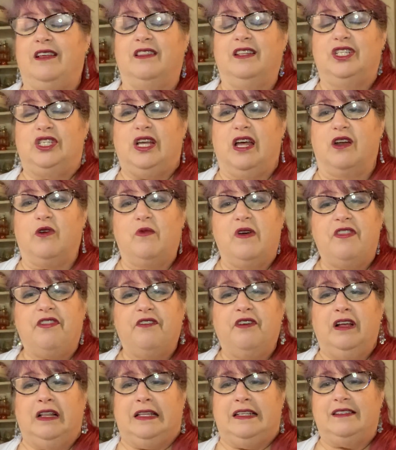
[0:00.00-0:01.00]
the channel with her.
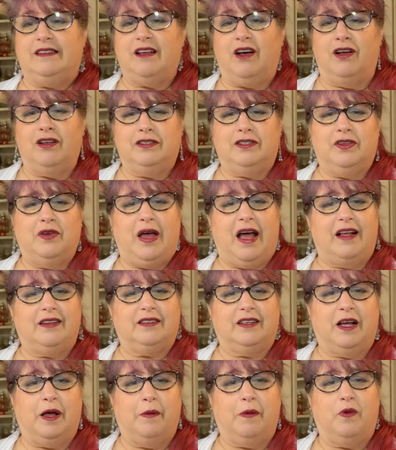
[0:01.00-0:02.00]
Alyssa also has a
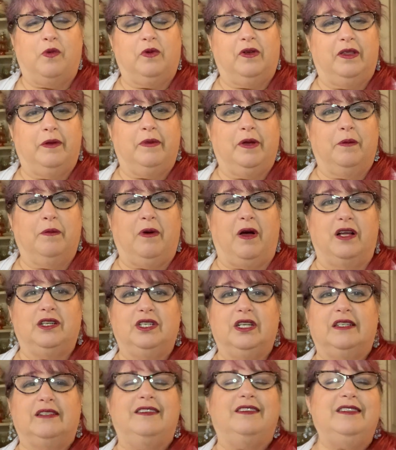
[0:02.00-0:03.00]
couple really big
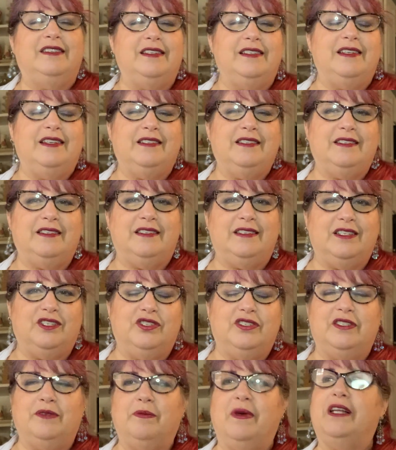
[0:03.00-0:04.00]
projects. Alyssa doesn't stitch
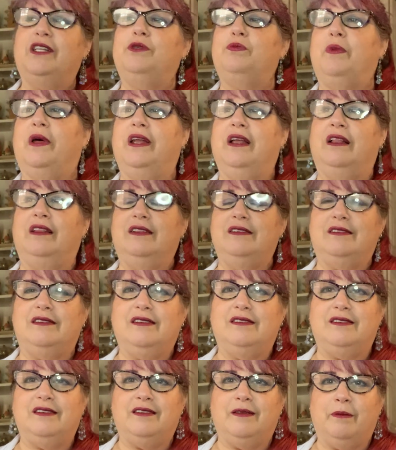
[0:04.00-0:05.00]
as much, but
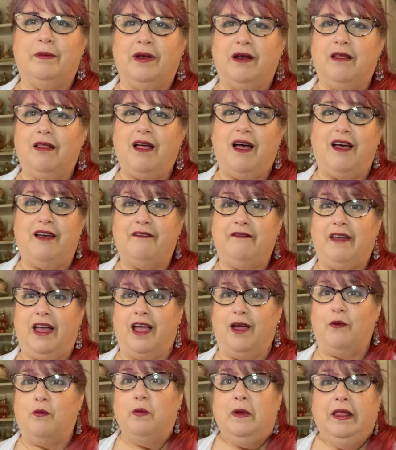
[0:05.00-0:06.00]
Alyssa's in the middle of
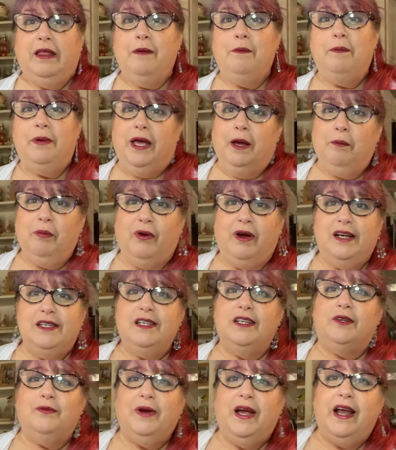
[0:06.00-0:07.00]
a really big
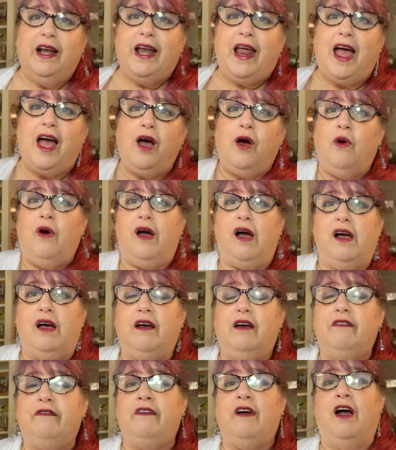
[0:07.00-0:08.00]
project right now
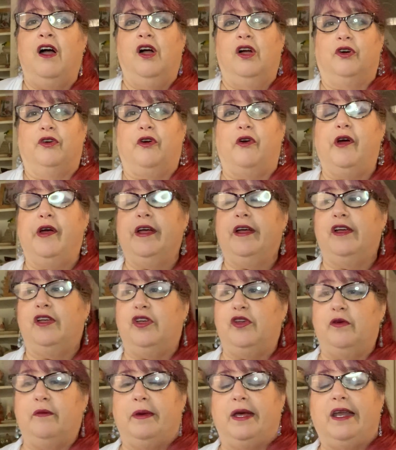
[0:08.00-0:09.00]
of growing a
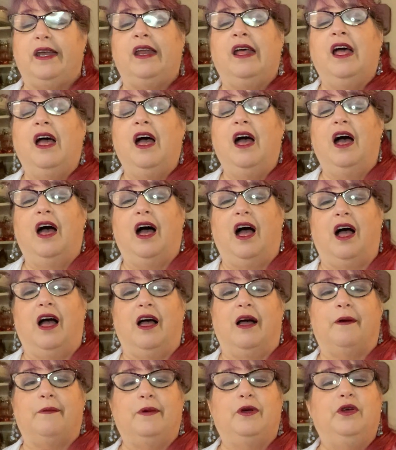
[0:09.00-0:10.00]
human
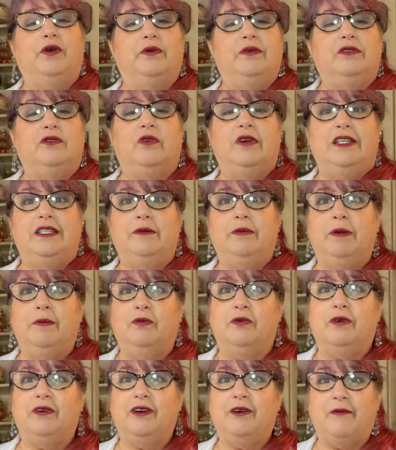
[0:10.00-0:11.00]
who is going to be
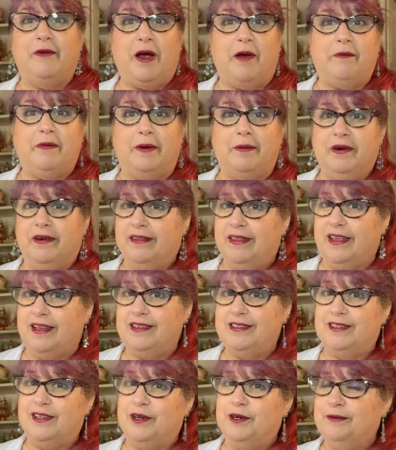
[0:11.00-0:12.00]
born around my birthday.
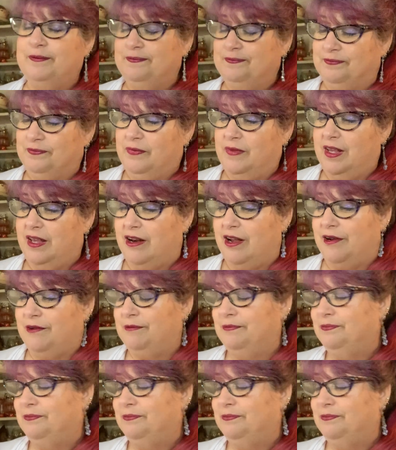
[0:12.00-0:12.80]
So, you know,